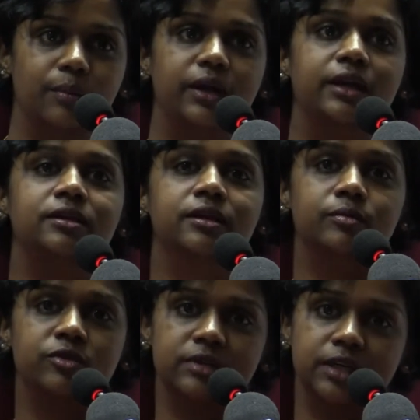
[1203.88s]
but in
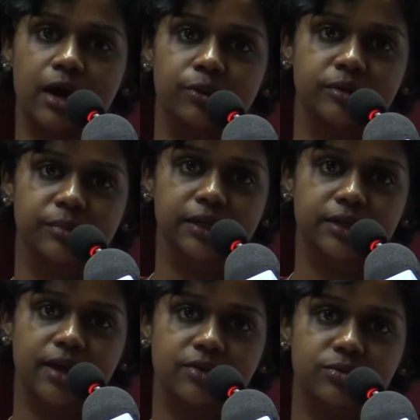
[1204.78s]
terms of
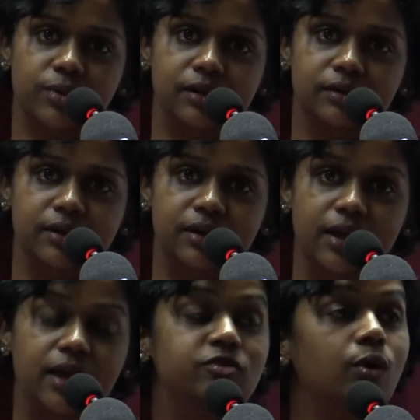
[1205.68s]
accountability as well.
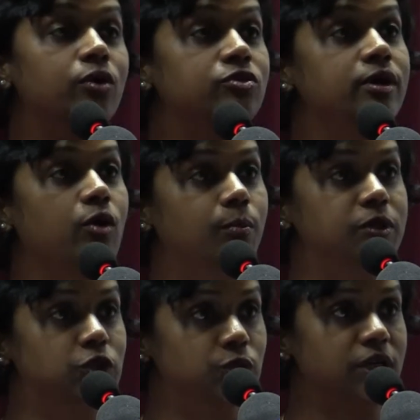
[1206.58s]
It's also an
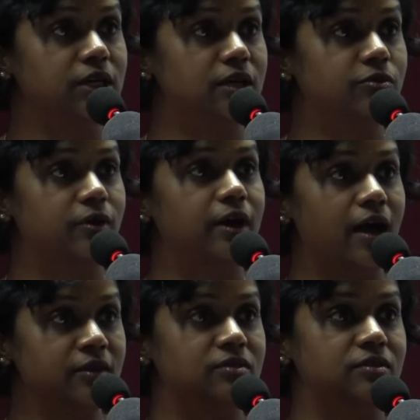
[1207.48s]
opportunity for
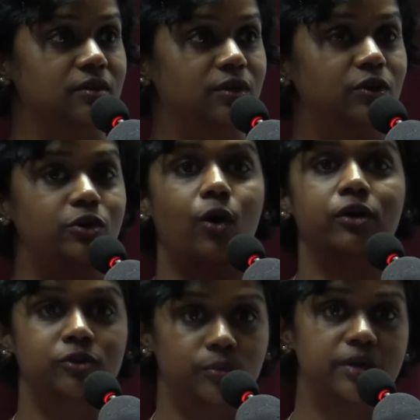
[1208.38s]
us
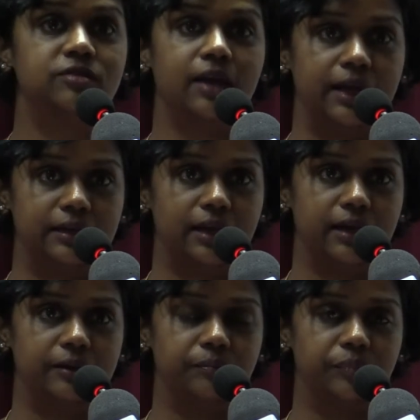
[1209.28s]
not to be
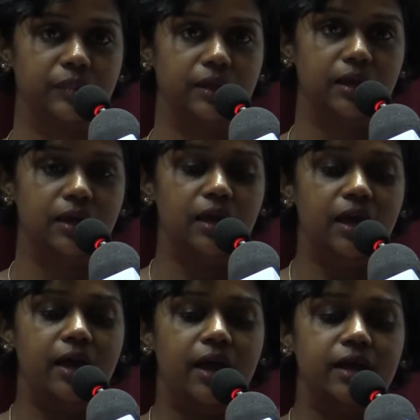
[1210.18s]
sidelined.
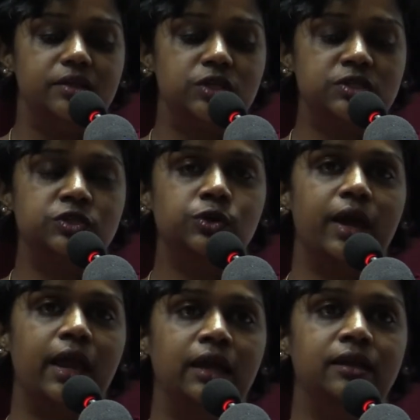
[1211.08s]
Just to
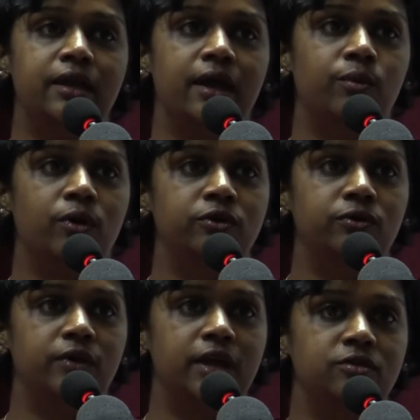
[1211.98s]
end, I want
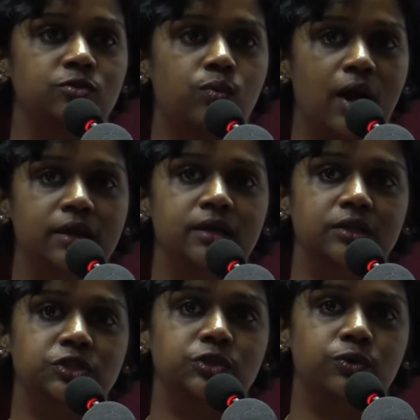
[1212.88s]
to raise one
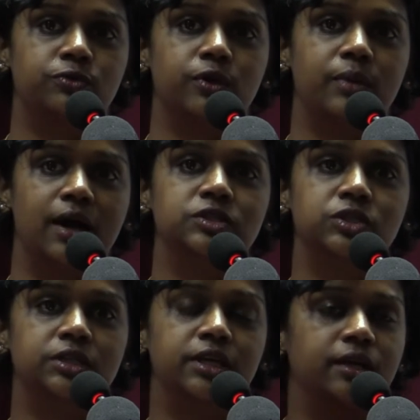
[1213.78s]
issue from
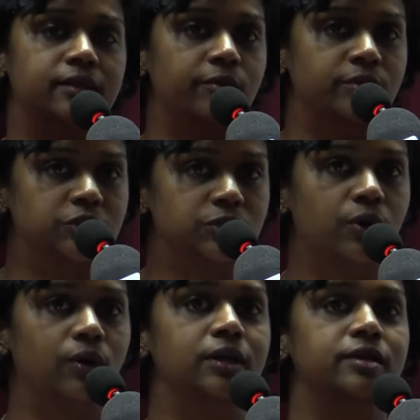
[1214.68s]
Argentina that we should
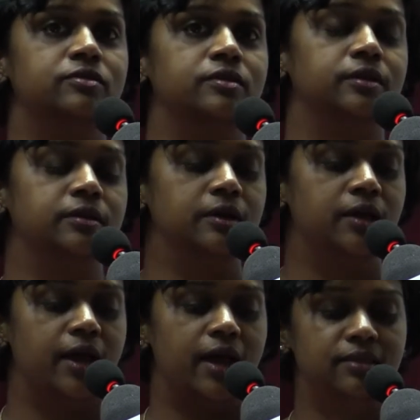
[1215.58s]
all listen
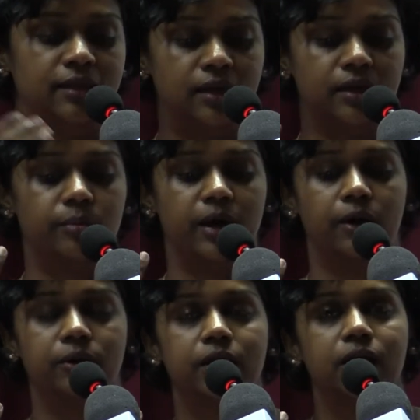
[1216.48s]
and think
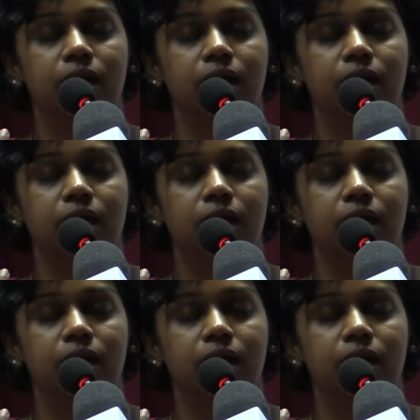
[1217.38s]
about.